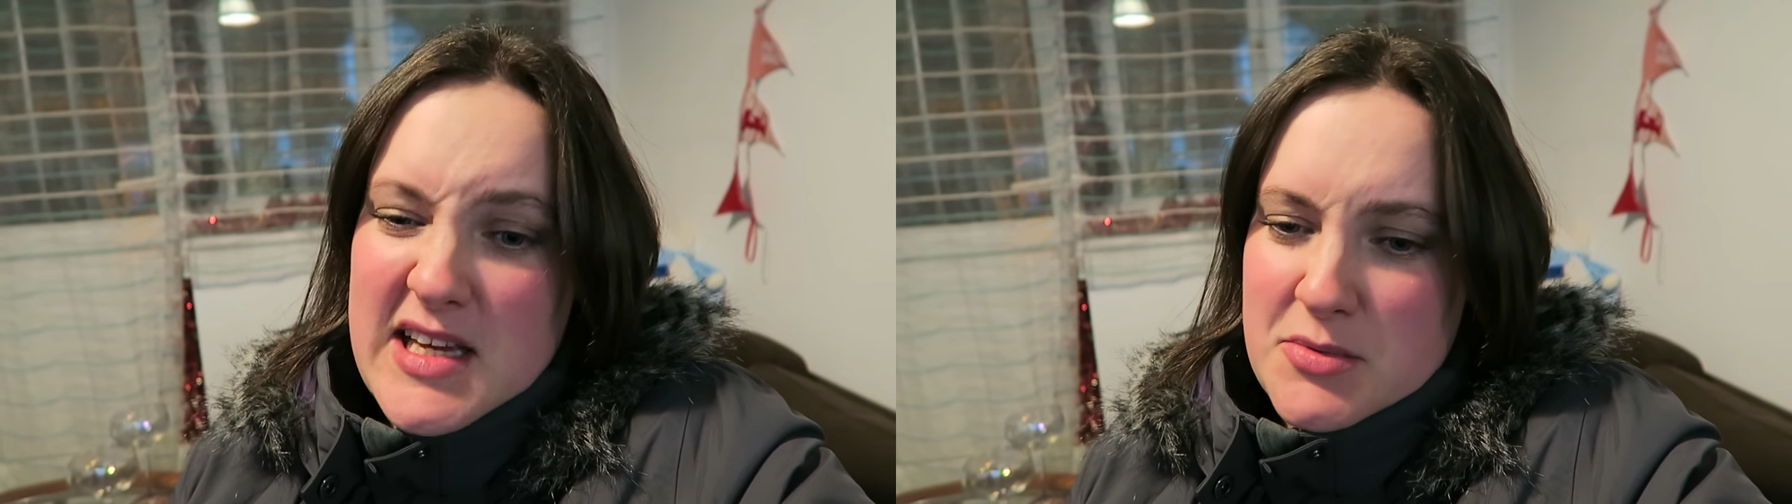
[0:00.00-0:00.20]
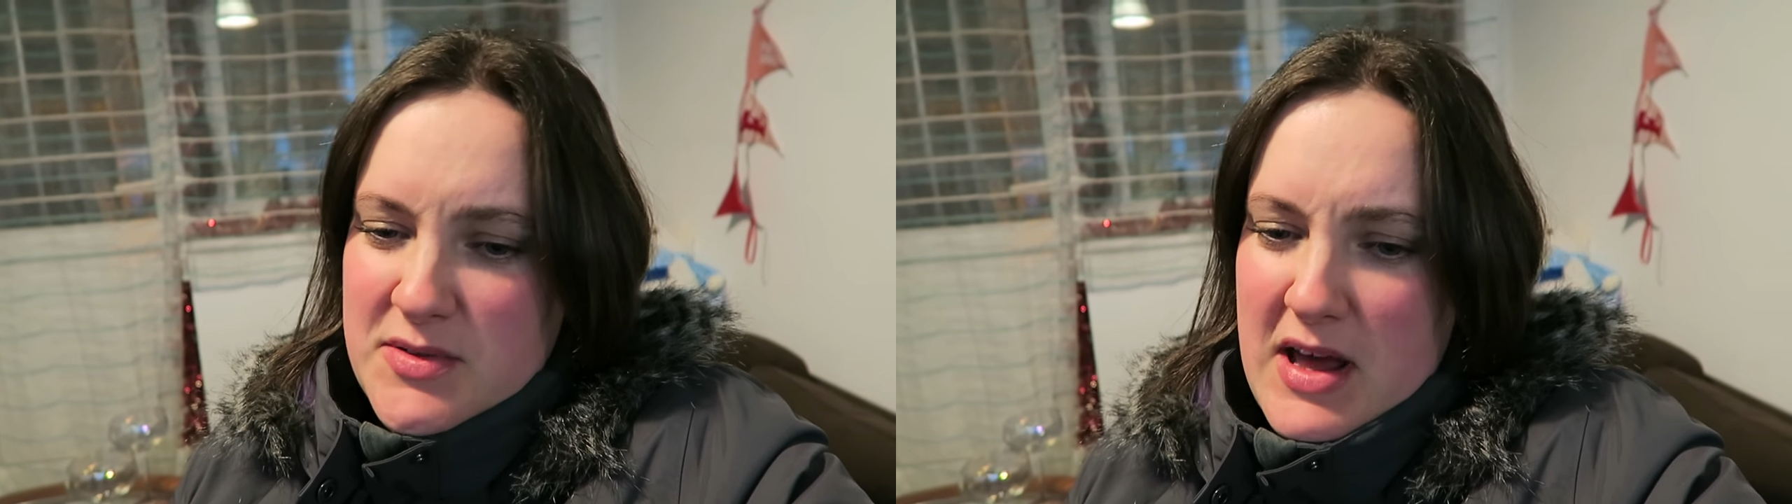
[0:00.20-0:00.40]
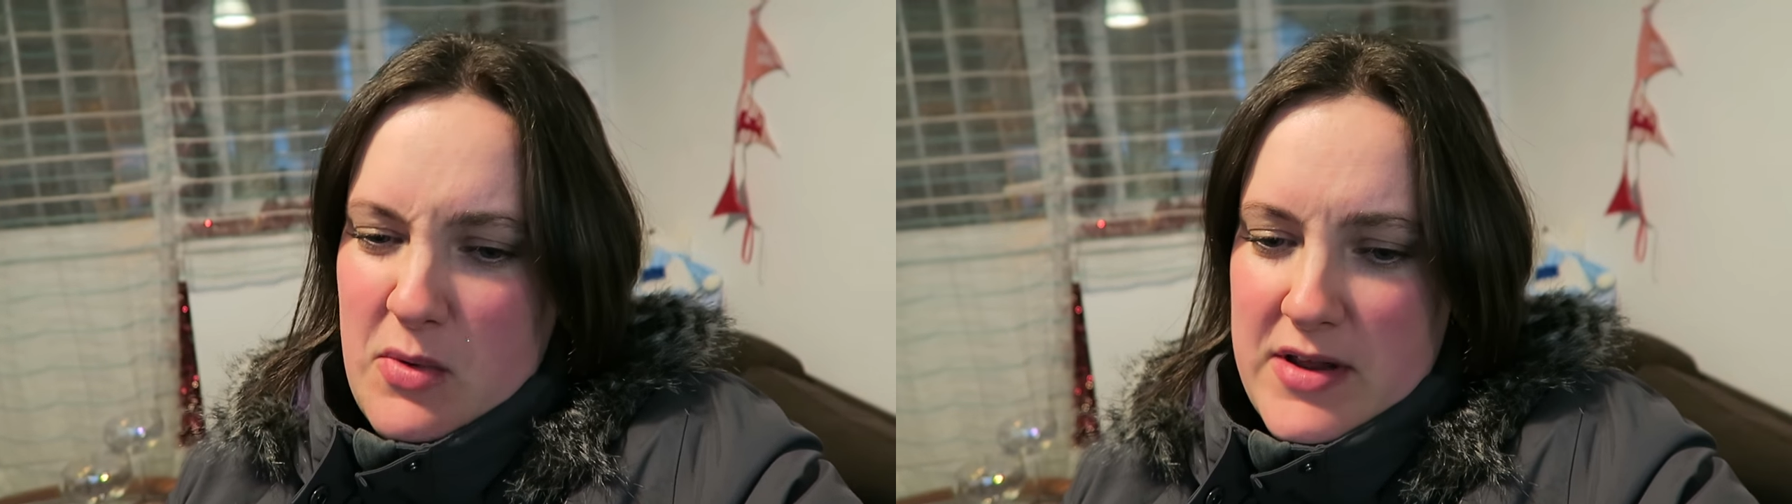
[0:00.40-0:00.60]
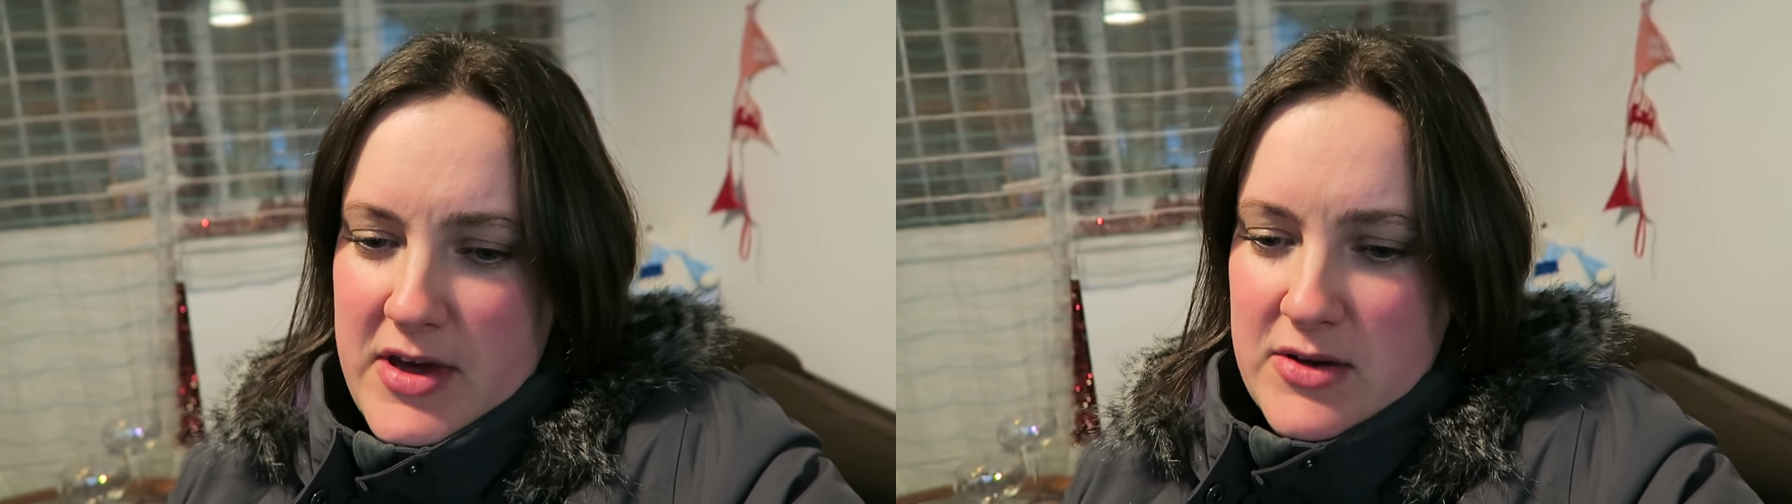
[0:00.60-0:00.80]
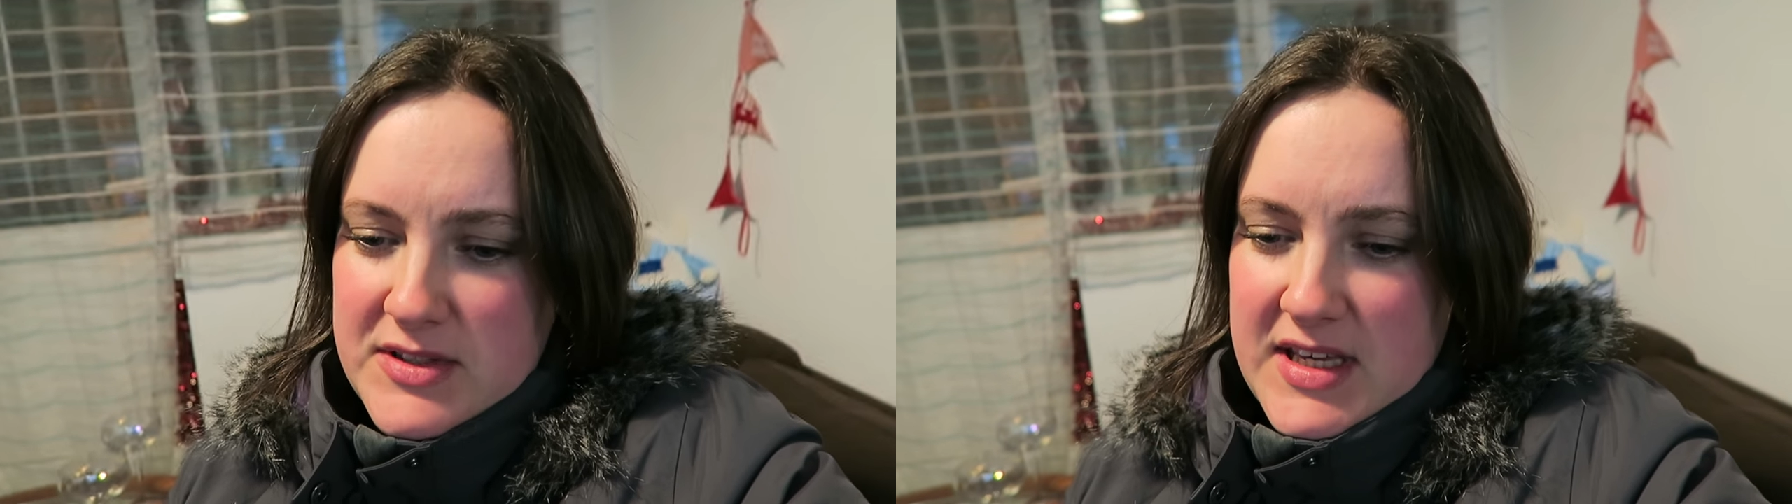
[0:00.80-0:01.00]
It was like one of
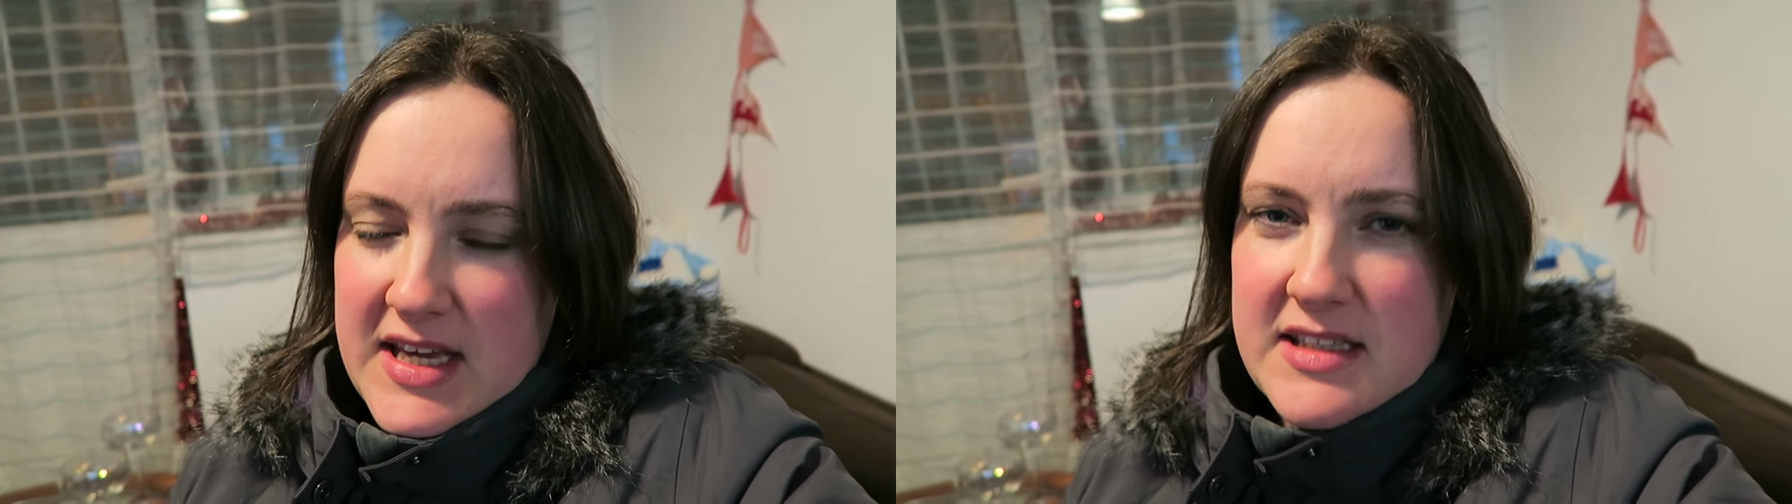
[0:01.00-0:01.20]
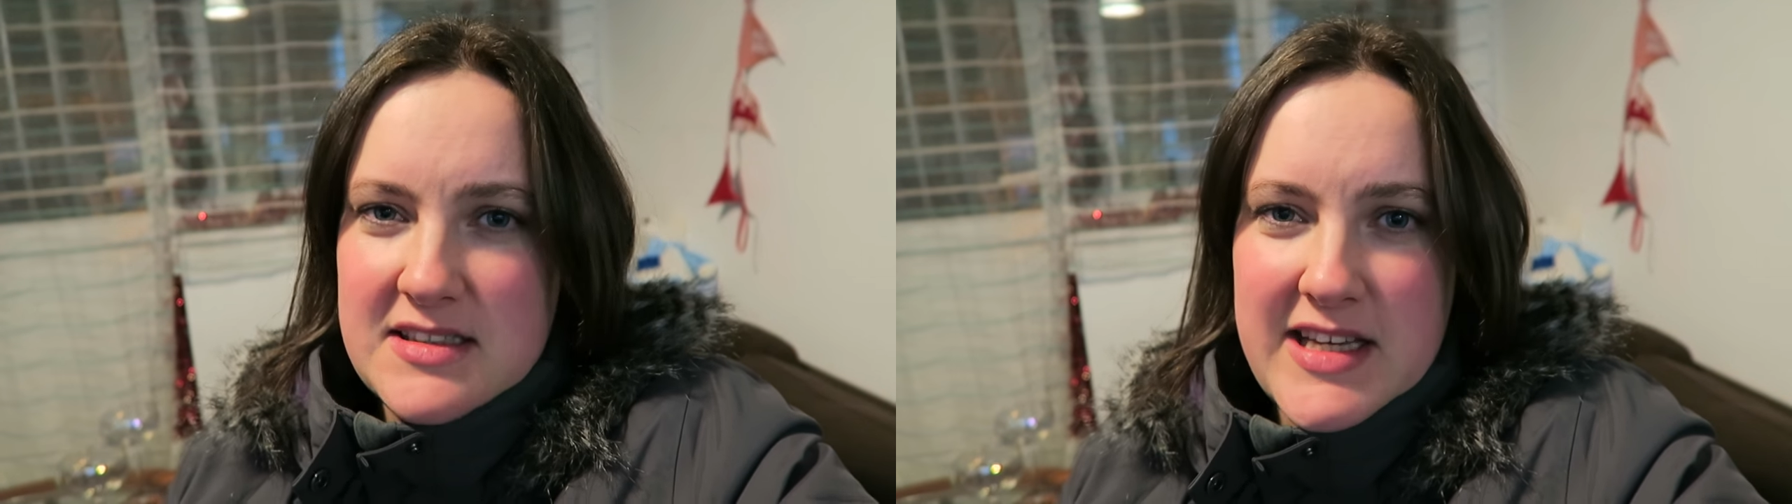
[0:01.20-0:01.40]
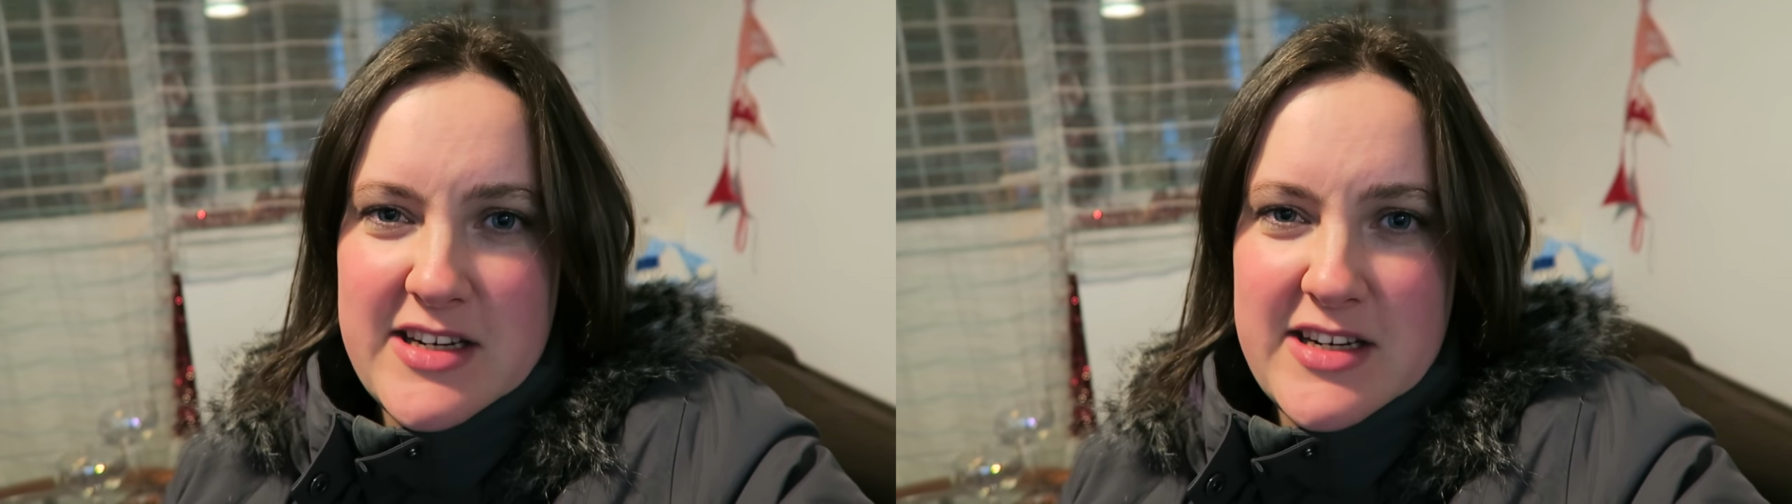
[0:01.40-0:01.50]
those kids